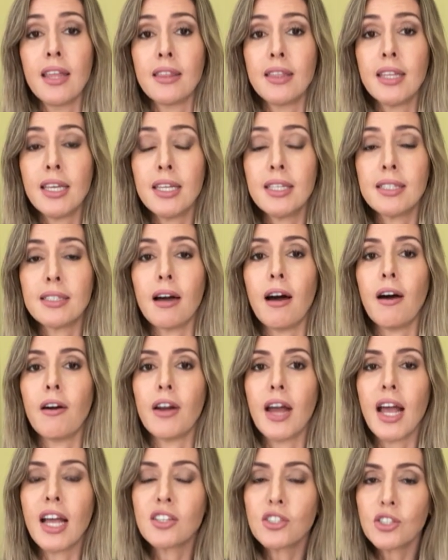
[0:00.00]
These
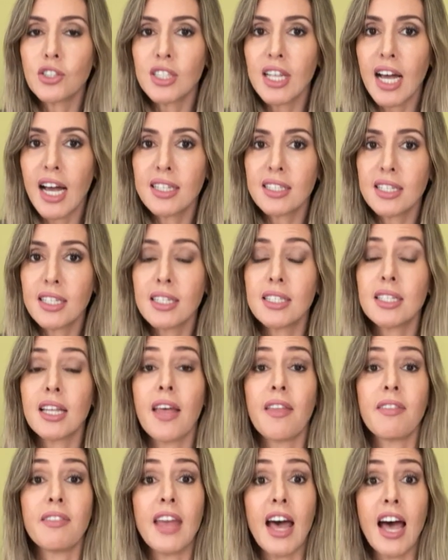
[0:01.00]
are exercises
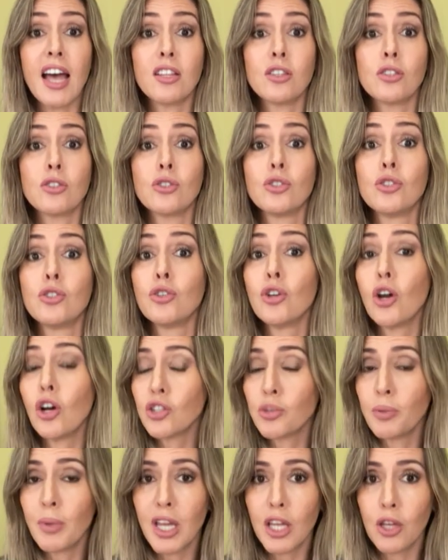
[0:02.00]
that do
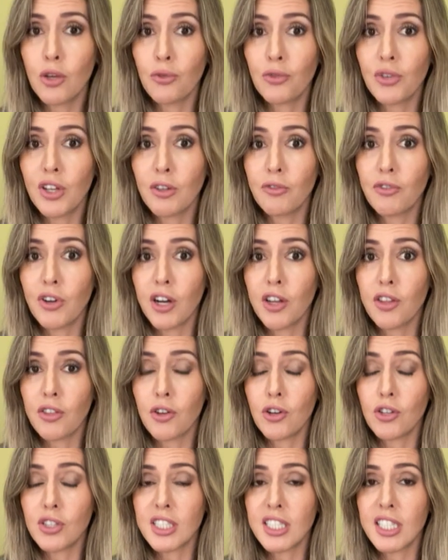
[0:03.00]
not make you feel very
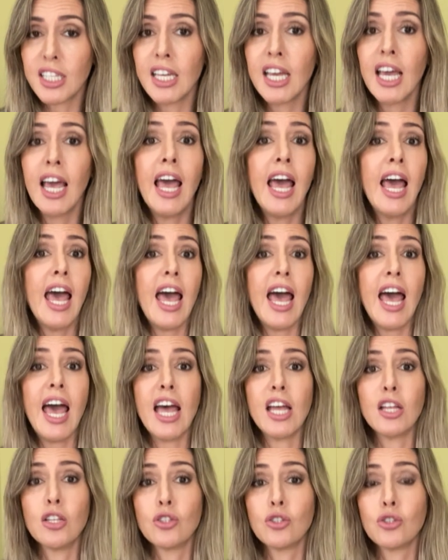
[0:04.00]
thirsty
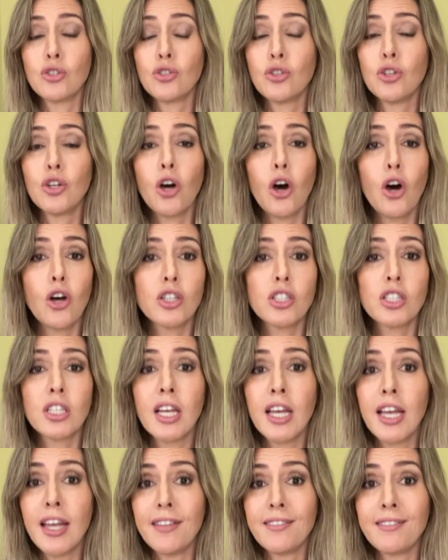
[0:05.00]
and do not
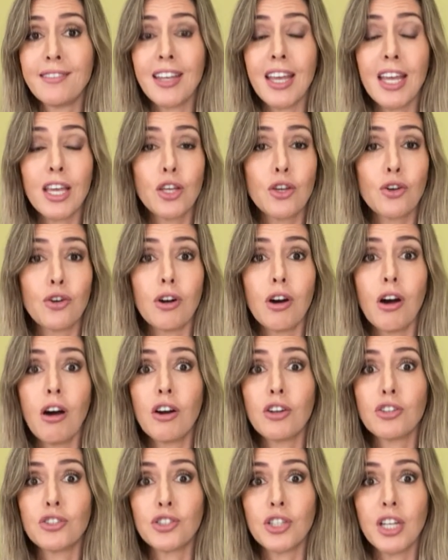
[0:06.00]
take your
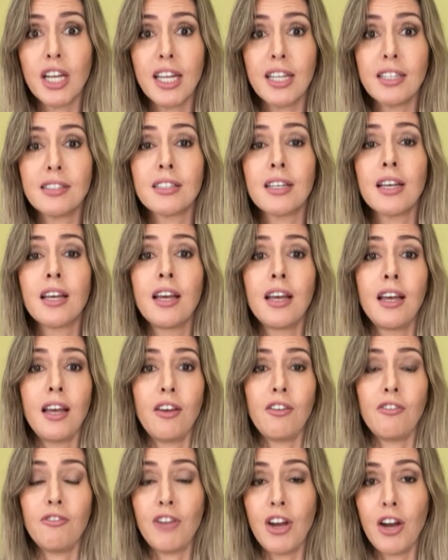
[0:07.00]
heart rate
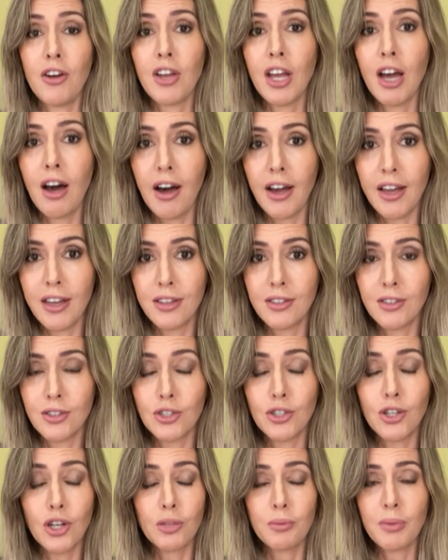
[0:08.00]
very high.
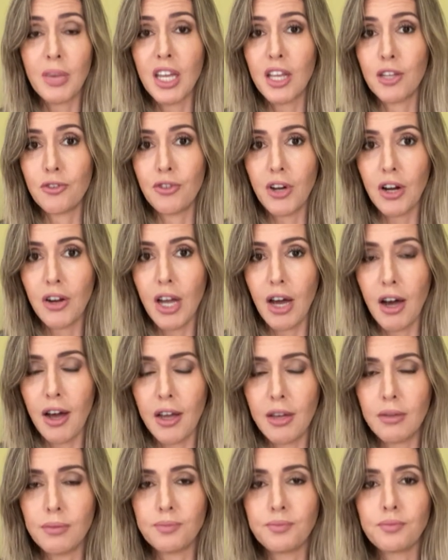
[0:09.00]
Do not make it very high.